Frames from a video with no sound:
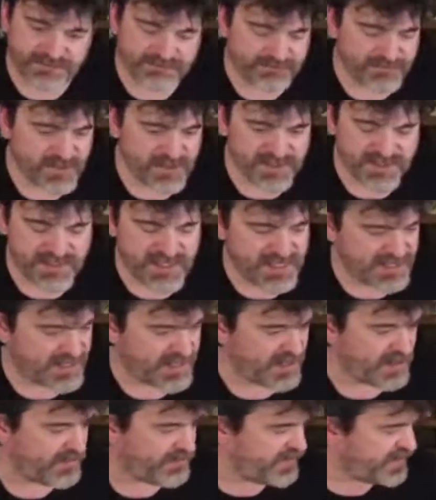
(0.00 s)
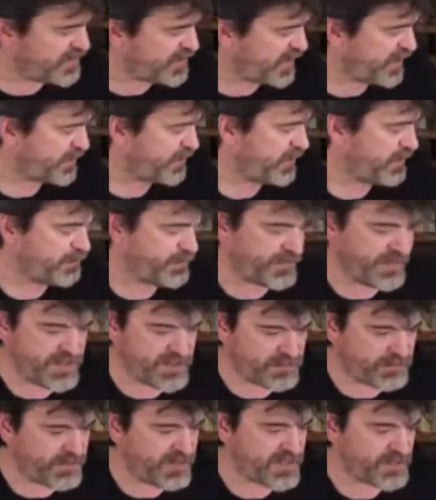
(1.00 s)
just take care of each other, and please,
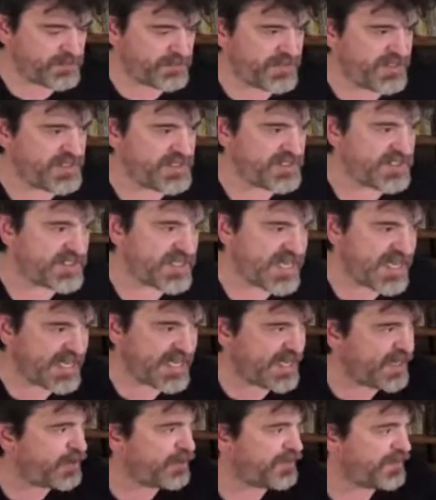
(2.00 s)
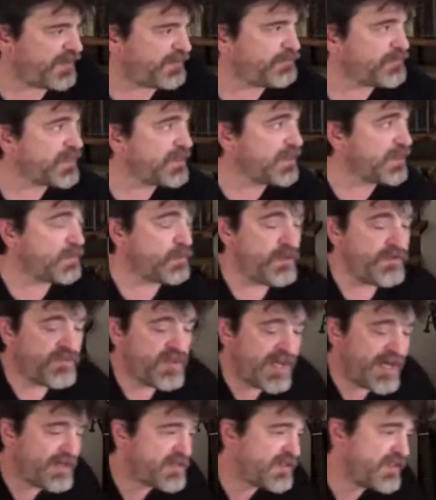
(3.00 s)
please, please stay healthy. We've
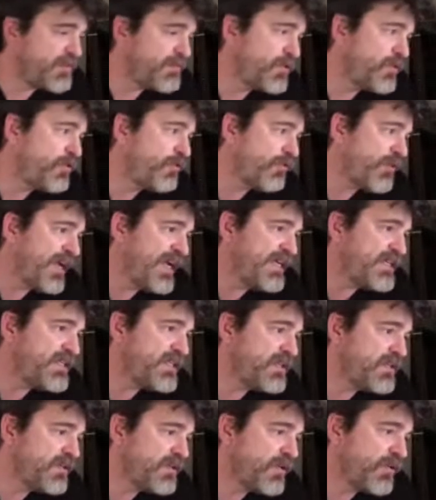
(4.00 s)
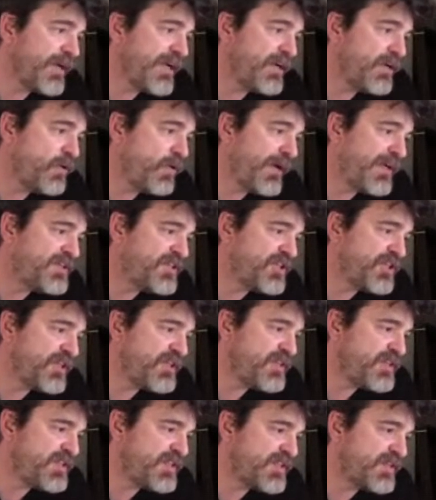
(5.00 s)
got some great
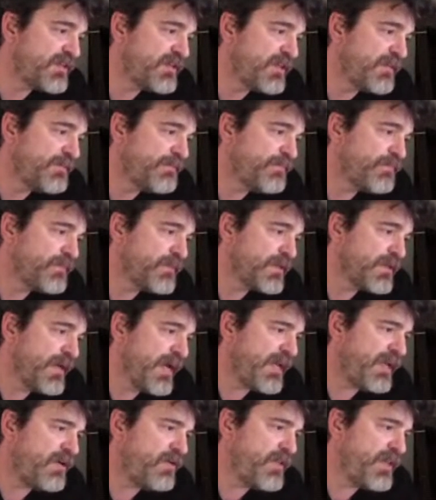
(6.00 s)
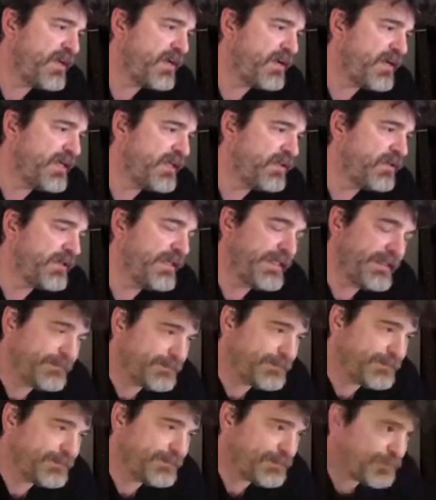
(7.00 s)
questions. Hello there, Hillary.
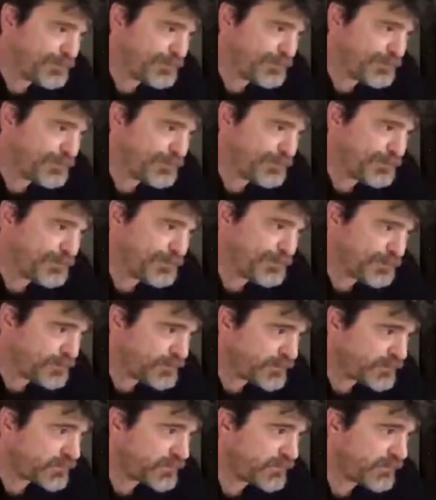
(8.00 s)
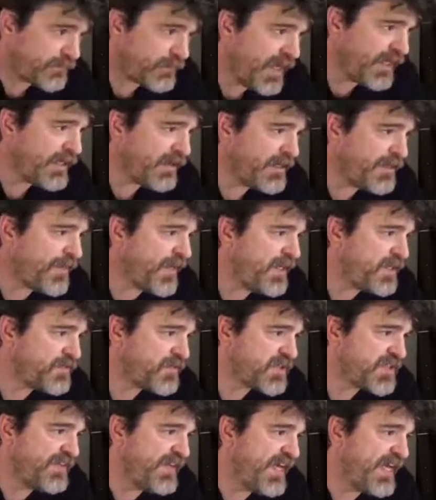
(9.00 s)
Hello, Larry. Thanks for
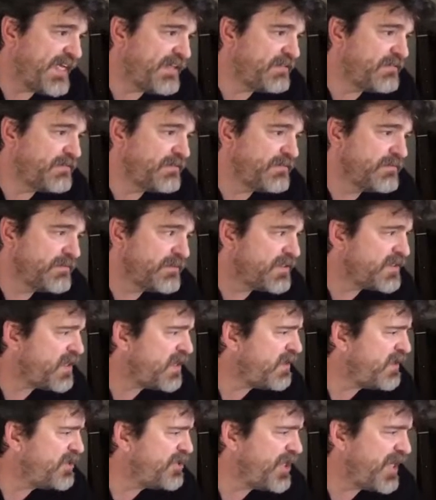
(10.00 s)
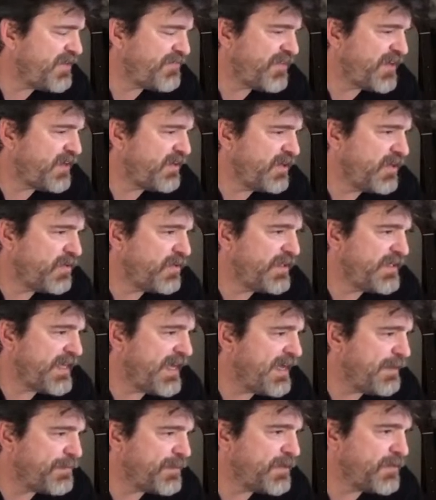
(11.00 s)
saying that. Sorry, Jeff. I don't know what
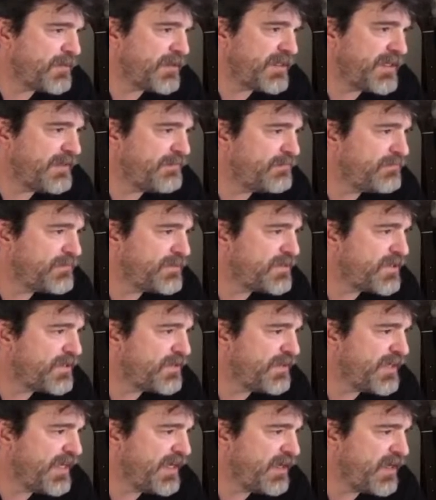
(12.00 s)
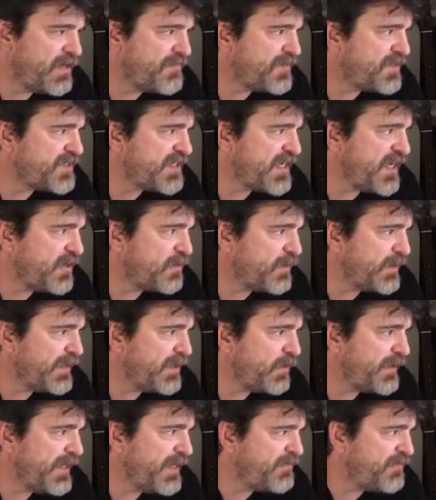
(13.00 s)
happened when I turned that off. The sound went
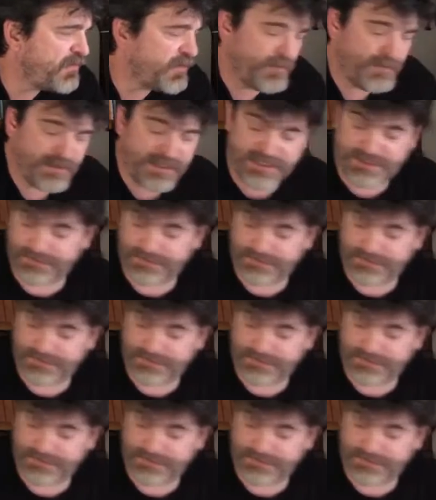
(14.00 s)
away for a minute.